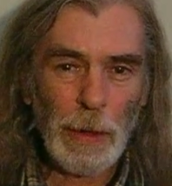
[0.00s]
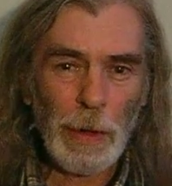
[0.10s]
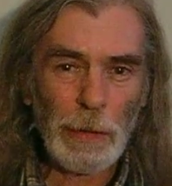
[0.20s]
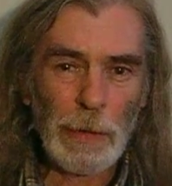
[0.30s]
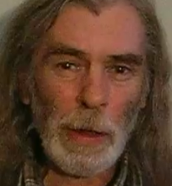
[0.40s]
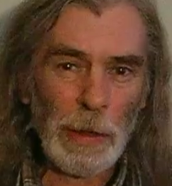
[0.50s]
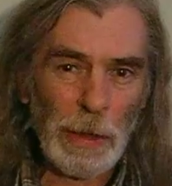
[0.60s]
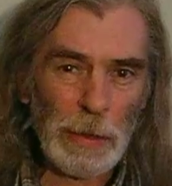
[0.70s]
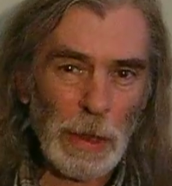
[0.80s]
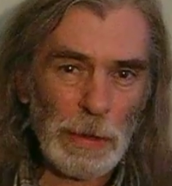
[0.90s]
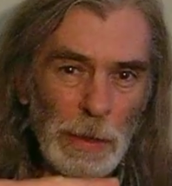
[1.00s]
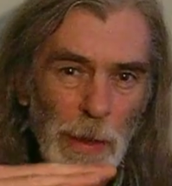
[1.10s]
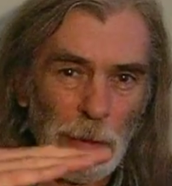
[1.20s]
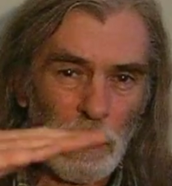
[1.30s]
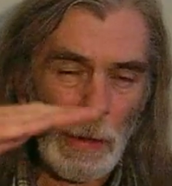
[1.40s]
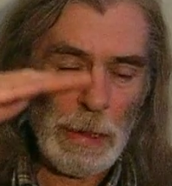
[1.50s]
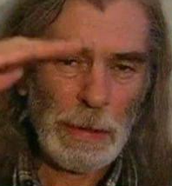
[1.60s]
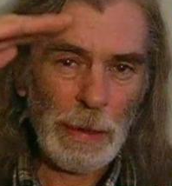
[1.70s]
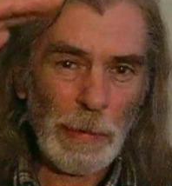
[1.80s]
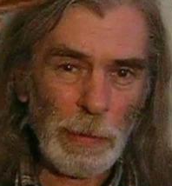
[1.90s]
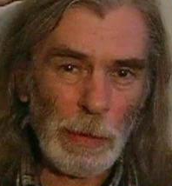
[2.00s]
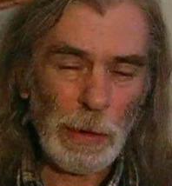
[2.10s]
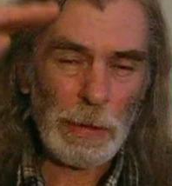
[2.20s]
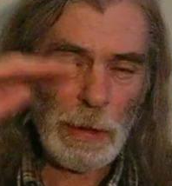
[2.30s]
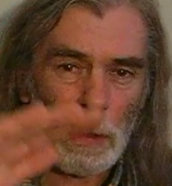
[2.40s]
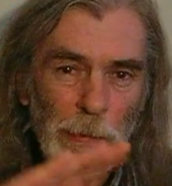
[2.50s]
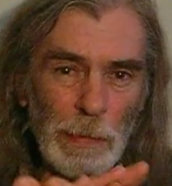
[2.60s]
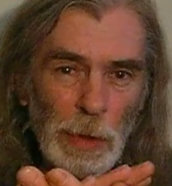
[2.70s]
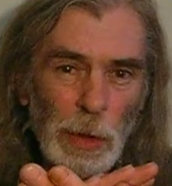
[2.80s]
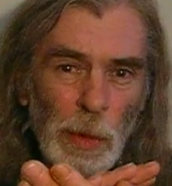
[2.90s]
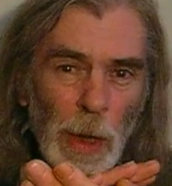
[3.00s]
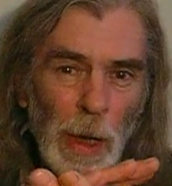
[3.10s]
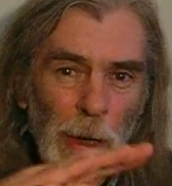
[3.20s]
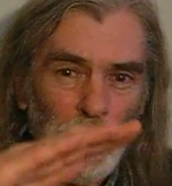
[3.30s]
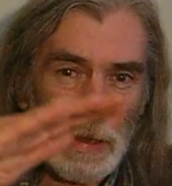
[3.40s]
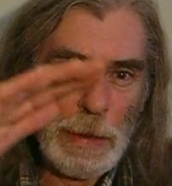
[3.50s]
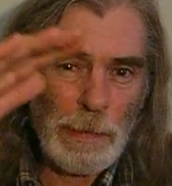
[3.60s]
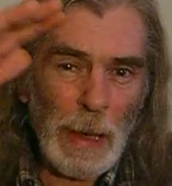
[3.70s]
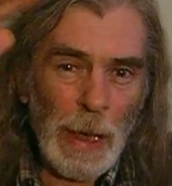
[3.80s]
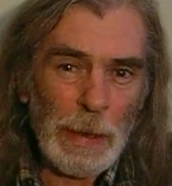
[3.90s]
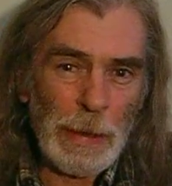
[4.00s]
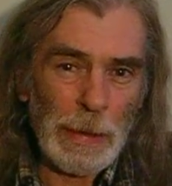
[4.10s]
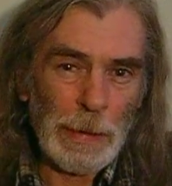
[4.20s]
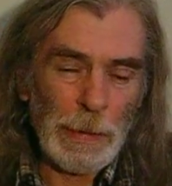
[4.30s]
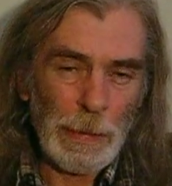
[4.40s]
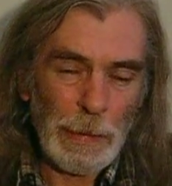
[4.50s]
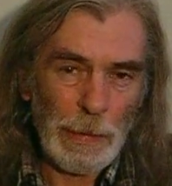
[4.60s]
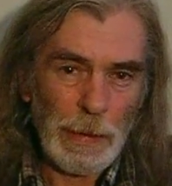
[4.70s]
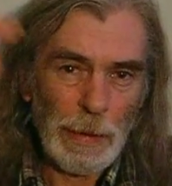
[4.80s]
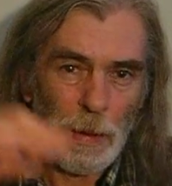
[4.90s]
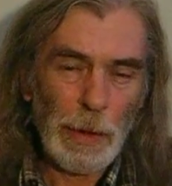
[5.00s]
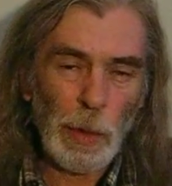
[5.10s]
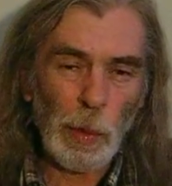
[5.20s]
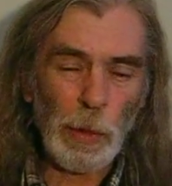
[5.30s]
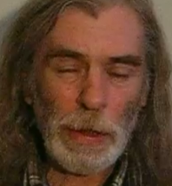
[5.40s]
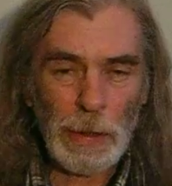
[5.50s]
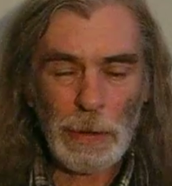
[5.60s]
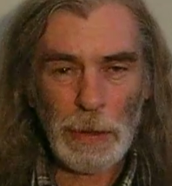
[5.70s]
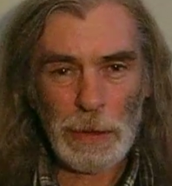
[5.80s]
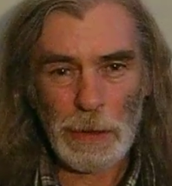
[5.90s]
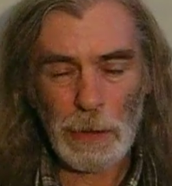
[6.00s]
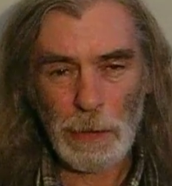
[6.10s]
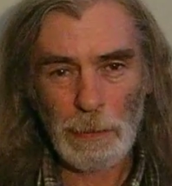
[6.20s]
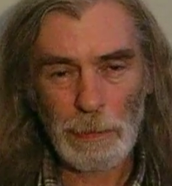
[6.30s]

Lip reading: rather than just rising up through the system, you are expanding within the system,